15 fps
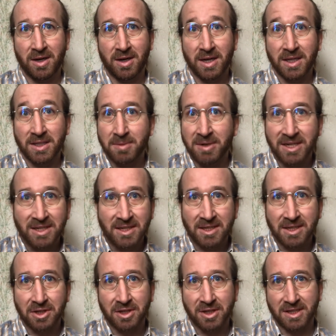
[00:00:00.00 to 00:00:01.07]
It's been a
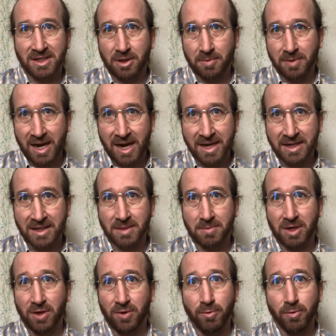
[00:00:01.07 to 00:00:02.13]
decision that's helped
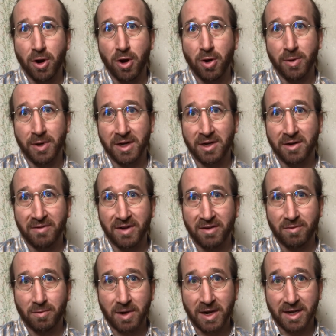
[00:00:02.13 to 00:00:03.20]
ISP grow in innovative
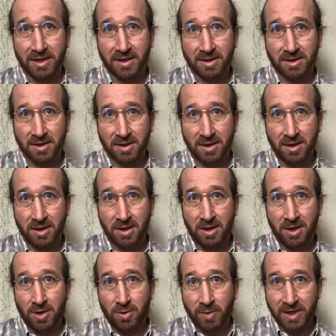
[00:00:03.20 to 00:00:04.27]
ways,
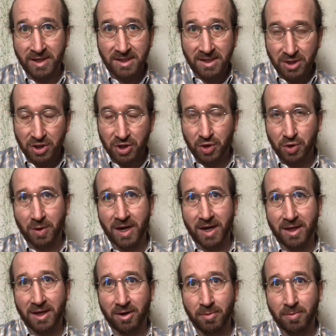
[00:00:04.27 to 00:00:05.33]
ways that
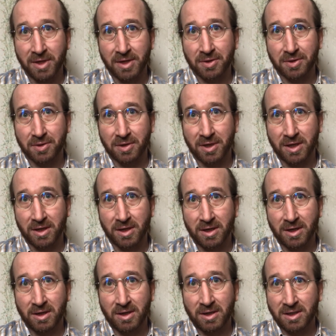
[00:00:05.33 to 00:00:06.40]
strengthen our ministry,
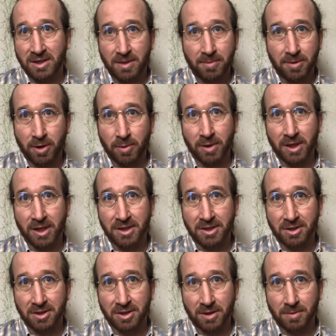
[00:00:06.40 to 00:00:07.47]
deepen our
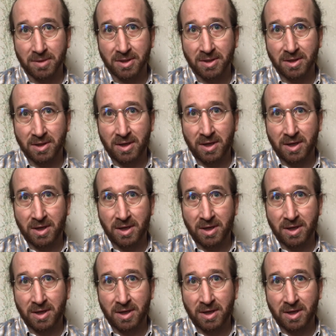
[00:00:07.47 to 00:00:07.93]
relationships,